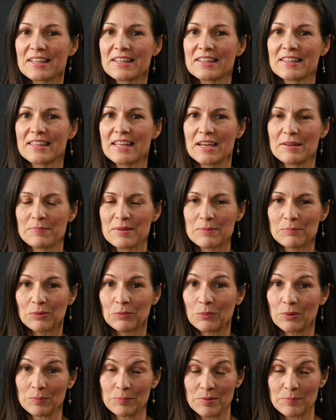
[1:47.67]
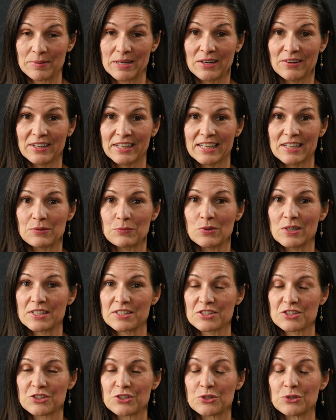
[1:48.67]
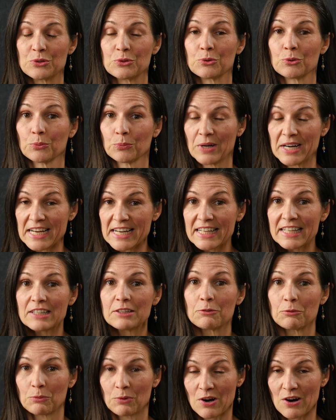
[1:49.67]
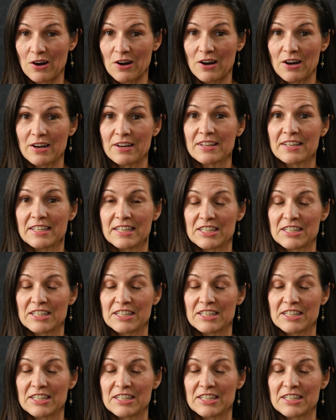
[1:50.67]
that people were preparing it was to grate it raw